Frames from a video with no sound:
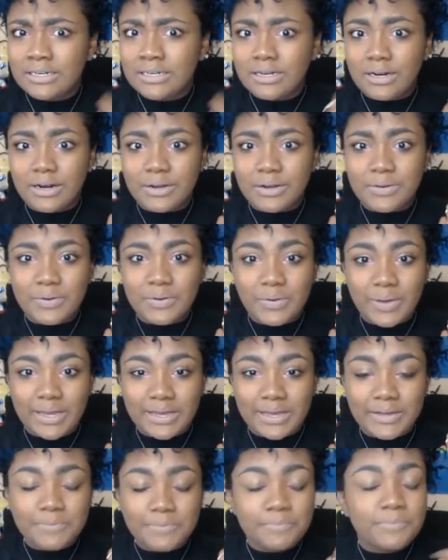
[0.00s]
are you
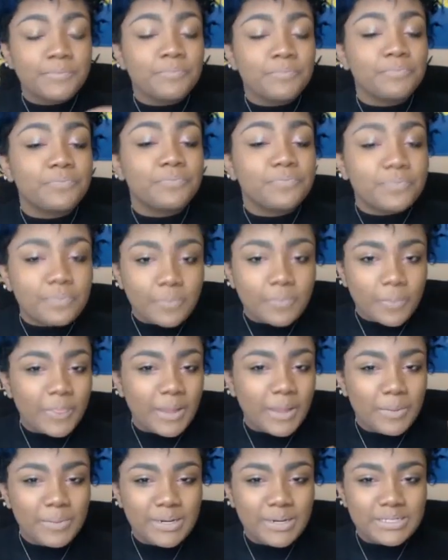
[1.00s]
okay?
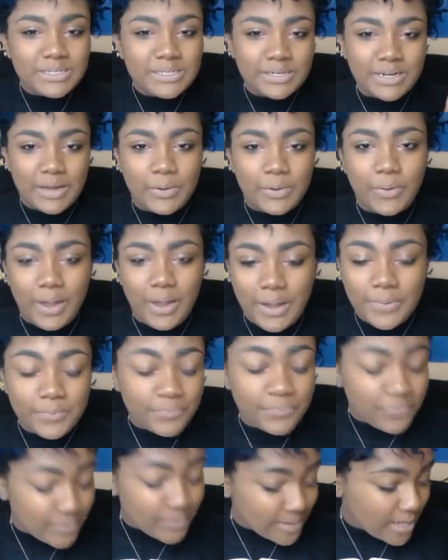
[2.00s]
But it turned out okay.
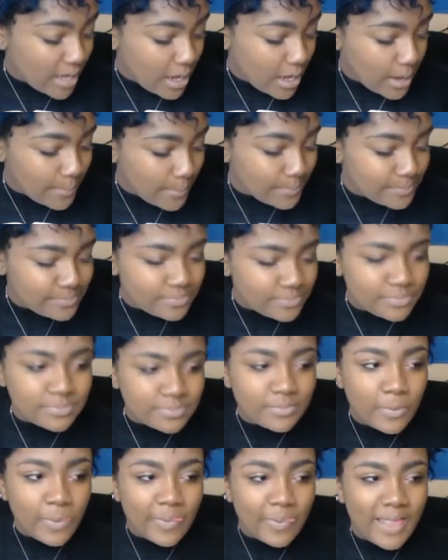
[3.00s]

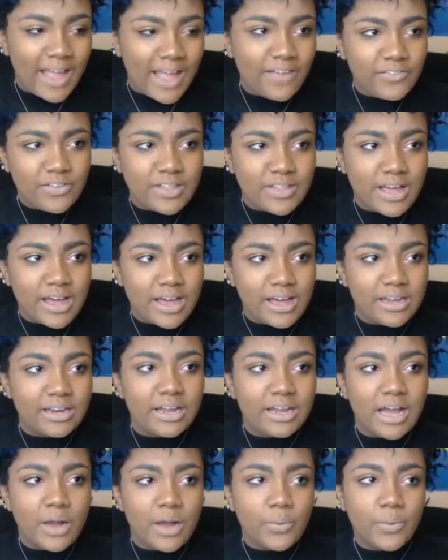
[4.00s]
After that,
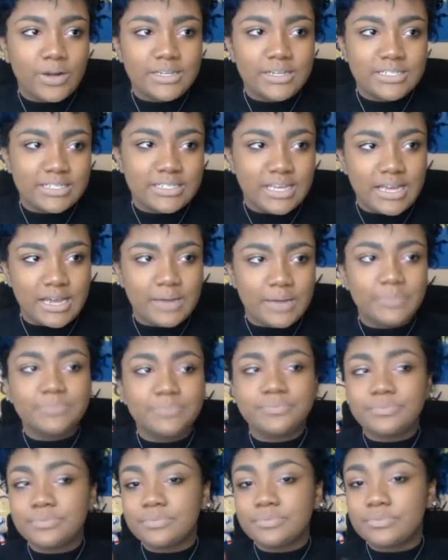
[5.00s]
I want to say
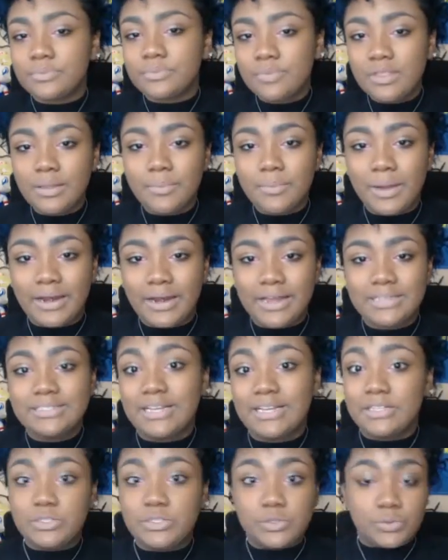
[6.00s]
my next
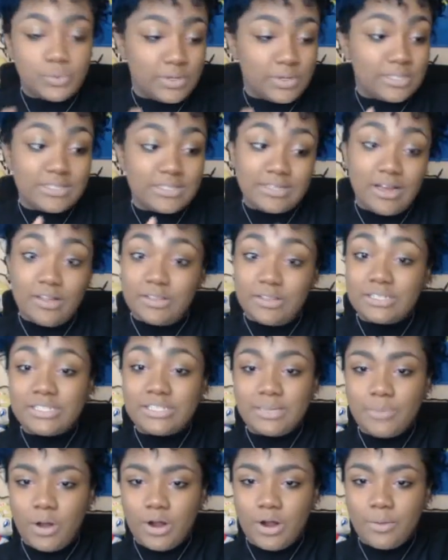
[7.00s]
tattoo was on the same
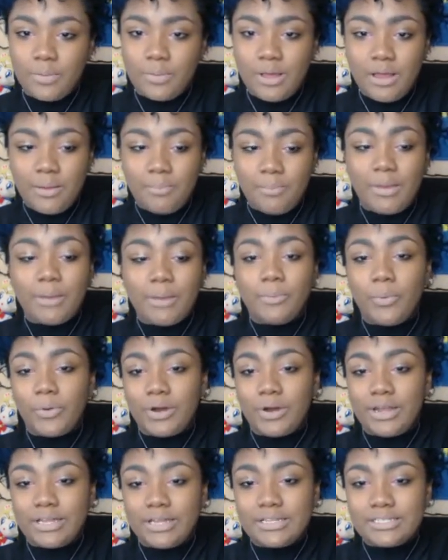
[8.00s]
arm, my
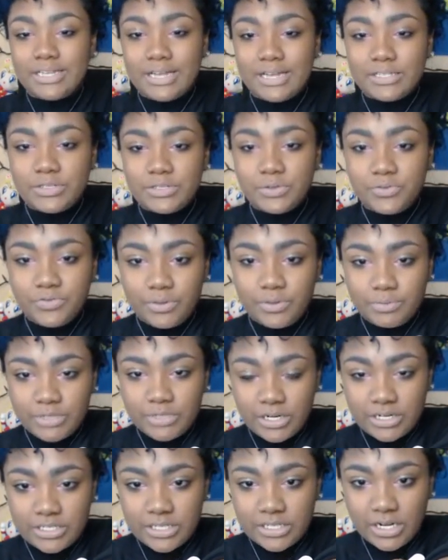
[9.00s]
Morrigan tattoo from
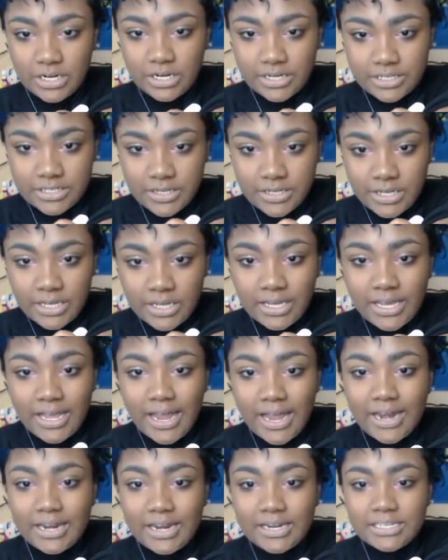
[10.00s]
Darkstalkers.
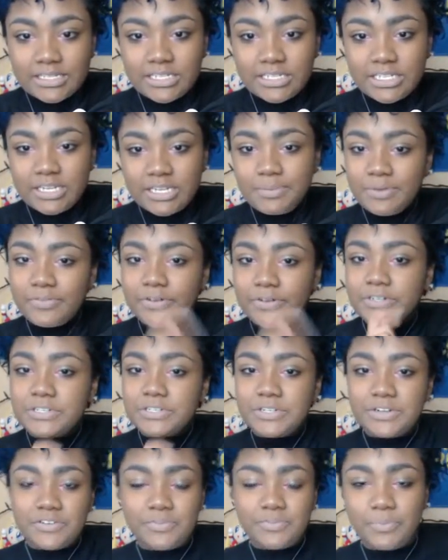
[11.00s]
And it is a chibi version
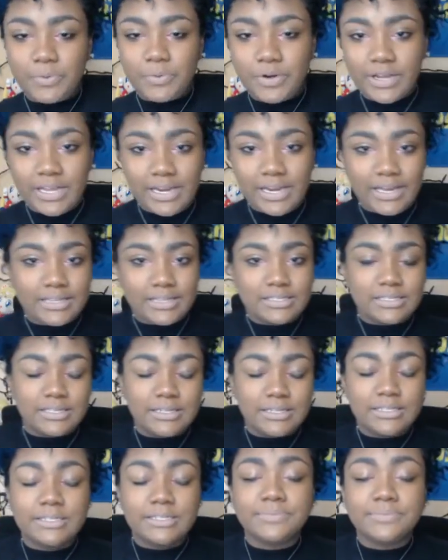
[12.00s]
of Morrigan Ainsland,